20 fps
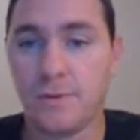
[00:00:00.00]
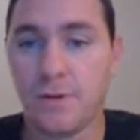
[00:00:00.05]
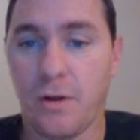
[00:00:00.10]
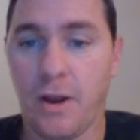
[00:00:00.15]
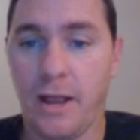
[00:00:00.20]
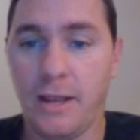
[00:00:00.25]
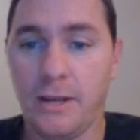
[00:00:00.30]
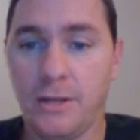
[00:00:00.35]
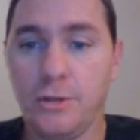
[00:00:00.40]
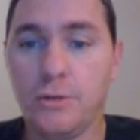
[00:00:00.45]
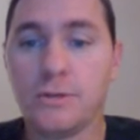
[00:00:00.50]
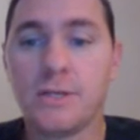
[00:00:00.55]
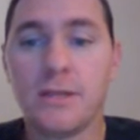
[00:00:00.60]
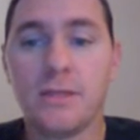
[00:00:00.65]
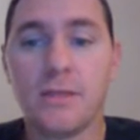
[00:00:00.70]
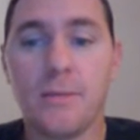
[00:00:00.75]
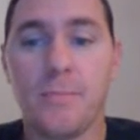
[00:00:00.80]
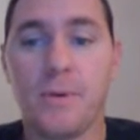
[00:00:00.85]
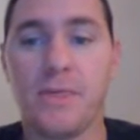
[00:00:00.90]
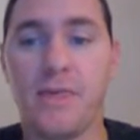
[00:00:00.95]
All right,
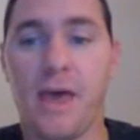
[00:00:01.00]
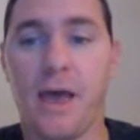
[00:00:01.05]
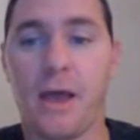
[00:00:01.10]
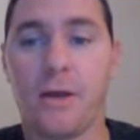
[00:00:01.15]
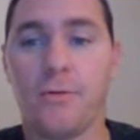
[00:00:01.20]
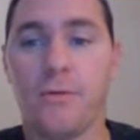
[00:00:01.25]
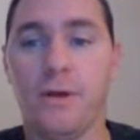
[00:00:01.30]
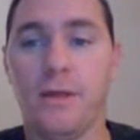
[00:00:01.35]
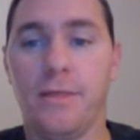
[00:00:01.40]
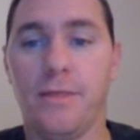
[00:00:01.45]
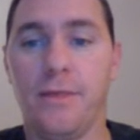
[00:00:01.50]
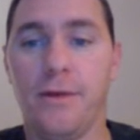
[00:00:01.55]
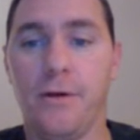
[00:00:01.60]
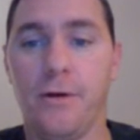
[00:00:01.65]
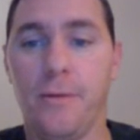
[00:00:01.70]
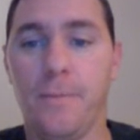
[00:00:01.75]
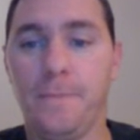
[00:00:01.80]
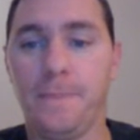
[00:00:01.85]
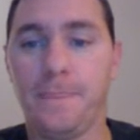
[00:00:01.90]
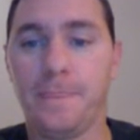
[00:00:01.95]
using the Pythagorean
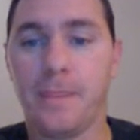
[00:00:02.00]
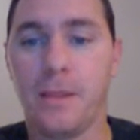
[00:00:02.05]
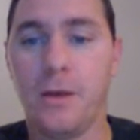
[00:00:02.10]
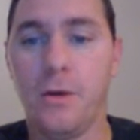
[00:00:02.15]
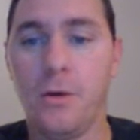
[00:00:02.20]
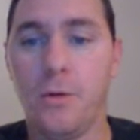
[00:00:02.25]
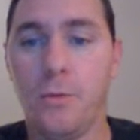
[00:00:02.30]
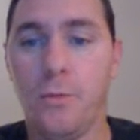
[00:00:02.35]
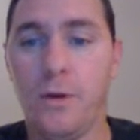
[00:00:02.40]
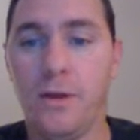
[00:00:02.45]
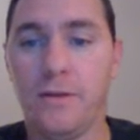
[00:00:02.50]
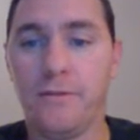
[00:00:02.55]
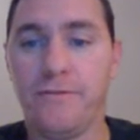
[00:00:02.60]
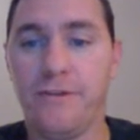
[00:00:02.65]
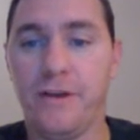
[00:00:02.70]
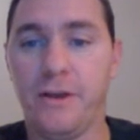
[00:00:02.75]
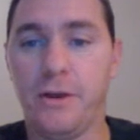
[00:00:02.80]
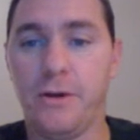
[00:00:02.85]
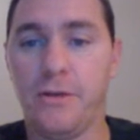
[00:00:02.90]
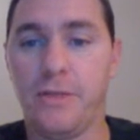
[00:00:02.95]
theorem, we can
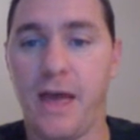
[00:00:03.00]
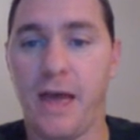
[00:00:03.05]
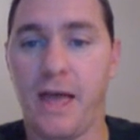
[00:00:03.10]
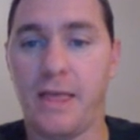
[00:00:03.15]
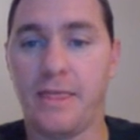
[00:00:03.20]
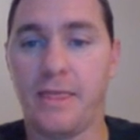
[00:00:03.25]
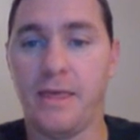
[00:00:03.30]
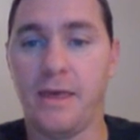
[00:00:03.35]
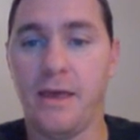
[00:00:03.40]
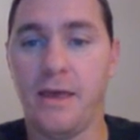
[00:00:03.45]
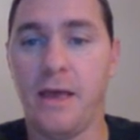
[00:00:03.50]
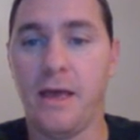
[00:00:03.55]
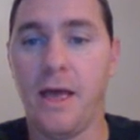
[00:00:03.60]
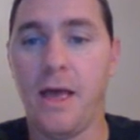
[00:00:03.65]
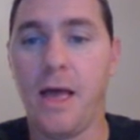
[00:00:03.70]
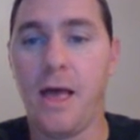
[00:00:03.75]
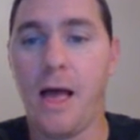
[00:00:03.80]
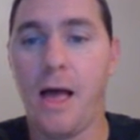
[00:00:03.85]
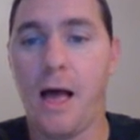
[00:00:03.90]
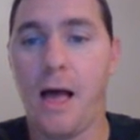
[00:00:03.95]
figure that the
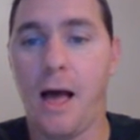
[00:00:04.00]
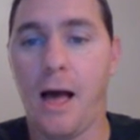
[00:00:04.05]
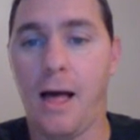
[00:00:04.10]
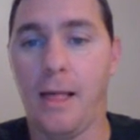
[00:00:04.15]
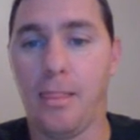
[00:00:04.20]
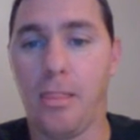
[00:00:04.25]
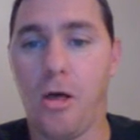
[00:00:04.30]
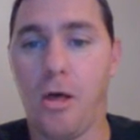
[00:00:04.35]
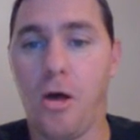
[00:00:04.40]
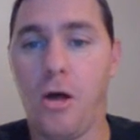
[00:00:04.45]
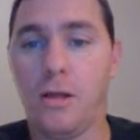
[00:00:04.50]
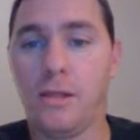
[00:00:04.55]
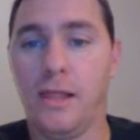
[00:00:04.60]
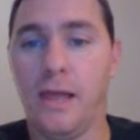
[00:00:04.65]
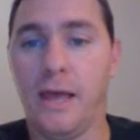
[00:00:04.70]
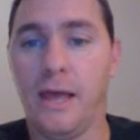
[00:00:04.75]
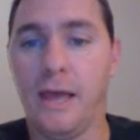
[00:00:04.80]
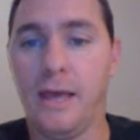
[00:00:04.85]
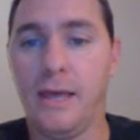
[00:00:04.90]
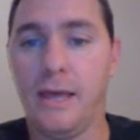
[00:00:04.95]
long
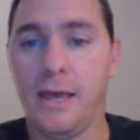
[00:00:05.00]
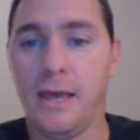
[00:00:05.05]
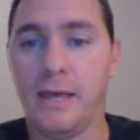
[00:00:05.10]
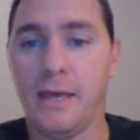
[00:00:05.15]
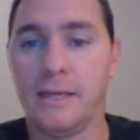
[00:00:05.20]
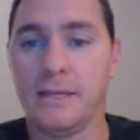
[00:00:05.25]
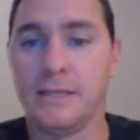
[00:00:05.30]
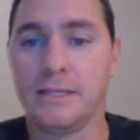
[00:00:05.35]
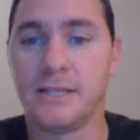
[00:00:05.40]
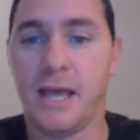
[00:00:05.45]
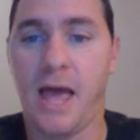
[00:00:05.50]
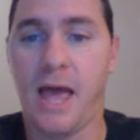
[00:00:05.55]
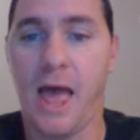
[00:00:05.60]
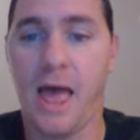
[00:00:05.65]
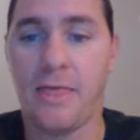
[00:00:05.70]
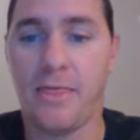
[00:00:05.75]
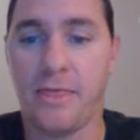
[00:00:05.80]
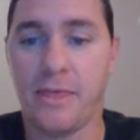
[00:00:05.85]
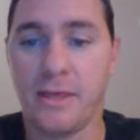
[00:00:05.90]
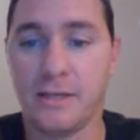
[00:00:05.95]
leg is
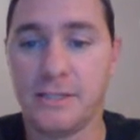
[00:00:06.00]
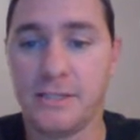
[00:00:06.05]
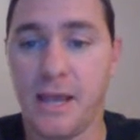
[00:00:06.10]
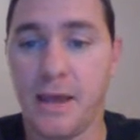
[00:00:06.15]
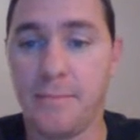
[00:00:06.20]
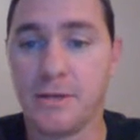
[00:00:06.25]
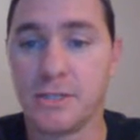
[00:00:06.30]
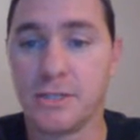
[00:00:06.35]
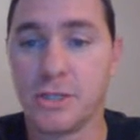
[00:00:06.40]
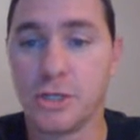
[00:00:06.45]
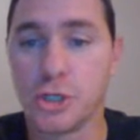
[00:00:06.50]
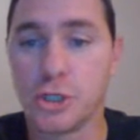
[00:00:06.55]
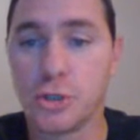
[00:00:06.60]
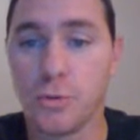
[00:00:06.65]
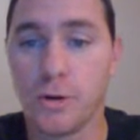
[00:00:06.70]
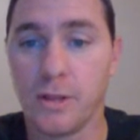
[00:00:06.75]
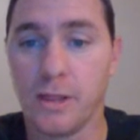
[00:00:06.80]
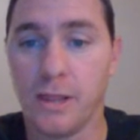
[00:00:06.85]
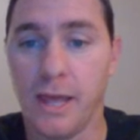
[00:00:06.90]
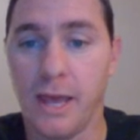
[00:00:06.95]
the same as the
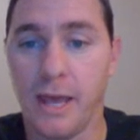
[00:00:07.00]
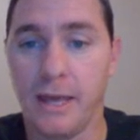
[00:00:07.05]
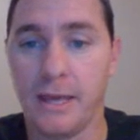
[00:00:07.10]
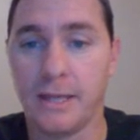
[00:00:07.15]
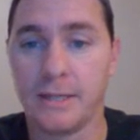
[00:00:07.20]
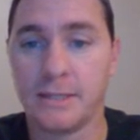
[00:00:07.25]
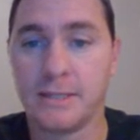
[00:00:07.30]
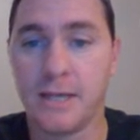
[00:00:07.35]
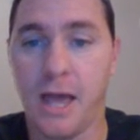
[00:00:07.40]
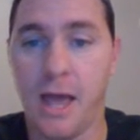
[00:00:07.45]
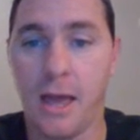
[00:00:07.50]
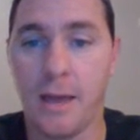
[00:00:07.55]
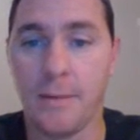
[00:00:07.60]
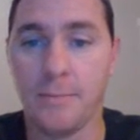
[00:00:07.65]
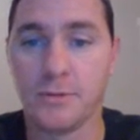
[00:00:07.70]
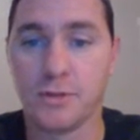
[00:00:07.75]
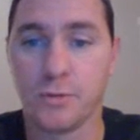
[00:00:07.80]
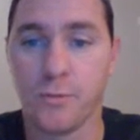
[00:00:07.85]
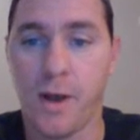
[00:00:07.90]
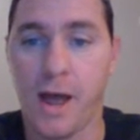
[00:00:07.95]
short leg
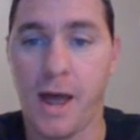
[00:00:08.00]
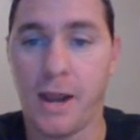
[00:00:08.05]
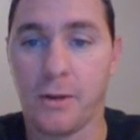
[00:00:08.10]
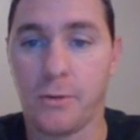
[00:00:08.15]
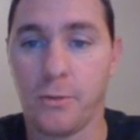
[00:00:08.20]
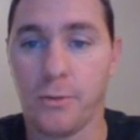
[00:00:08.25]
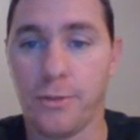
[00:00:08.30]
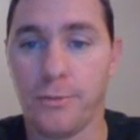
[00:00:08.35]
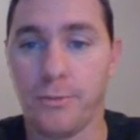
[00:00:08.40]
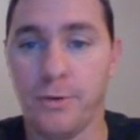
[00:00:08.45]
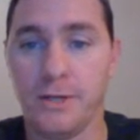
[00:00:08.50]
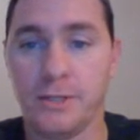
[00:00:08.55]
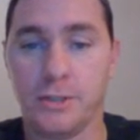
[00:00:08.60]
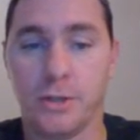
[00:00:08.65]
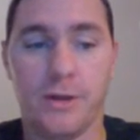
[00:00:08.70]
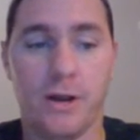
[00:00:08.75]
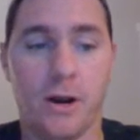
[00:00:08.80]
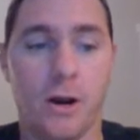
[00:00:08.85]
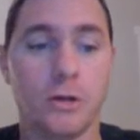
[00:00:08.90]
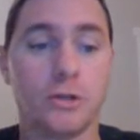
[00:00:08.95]
times radical 3.
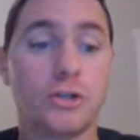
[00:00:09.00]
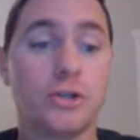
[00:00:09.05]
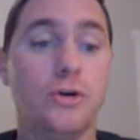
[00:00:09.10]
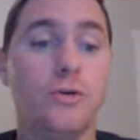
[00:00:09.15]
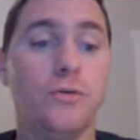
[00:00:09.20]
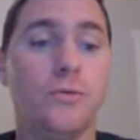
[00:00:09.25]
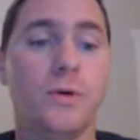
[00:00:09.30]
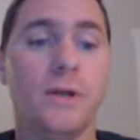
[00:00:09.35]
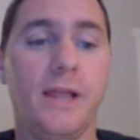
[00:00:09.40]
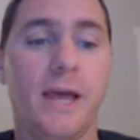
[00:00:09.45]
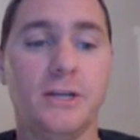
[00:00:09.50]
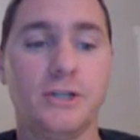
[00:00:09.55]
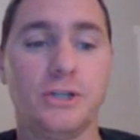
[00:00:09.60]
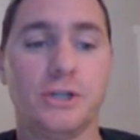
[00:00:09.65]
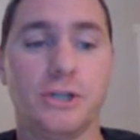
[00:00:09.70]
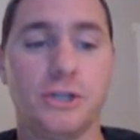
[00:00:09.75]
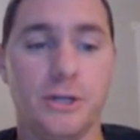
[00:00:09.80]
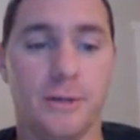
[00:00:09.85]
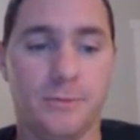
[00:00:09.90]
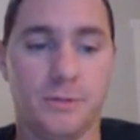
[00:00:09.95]
So there are two
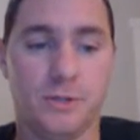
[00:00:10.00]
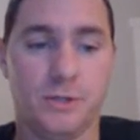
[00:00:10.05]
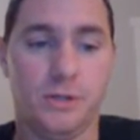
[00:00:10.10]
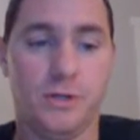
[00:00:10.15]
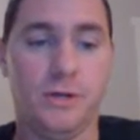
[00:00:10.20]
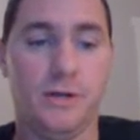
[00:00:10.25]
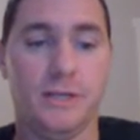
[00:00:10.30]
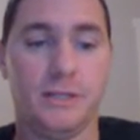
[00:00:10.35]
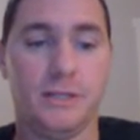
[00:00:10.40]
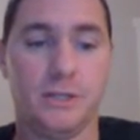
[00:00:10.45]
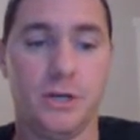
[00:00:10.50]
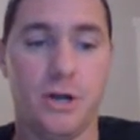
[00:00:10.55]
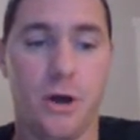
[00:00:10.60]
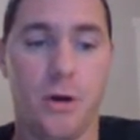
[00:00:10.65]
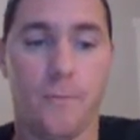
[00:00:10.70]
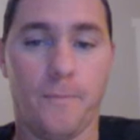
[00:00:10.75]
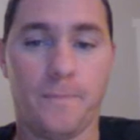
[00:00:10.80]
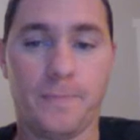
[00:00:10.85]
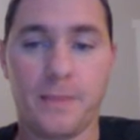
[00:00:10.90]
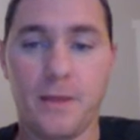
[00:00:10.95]
relationships you need to
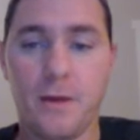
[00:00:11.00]
know.